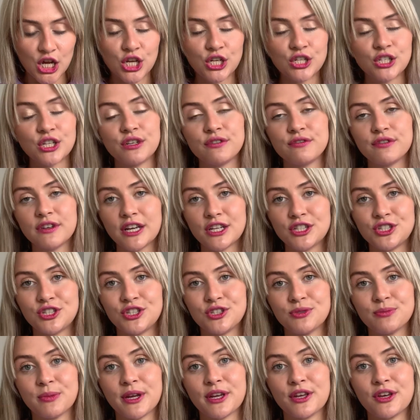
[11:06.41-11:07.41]
Don't forget to
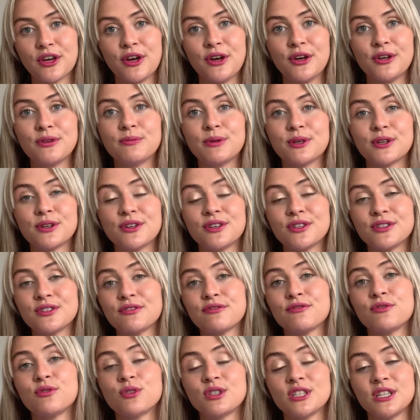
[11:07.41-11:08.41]
use my code, because
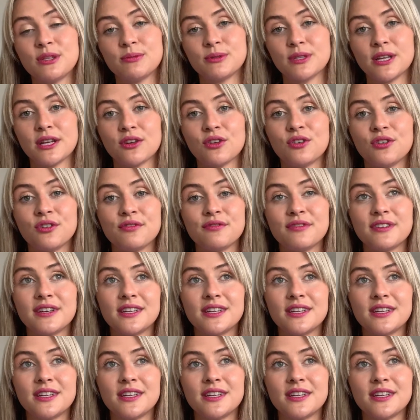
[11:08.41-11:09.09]
40% off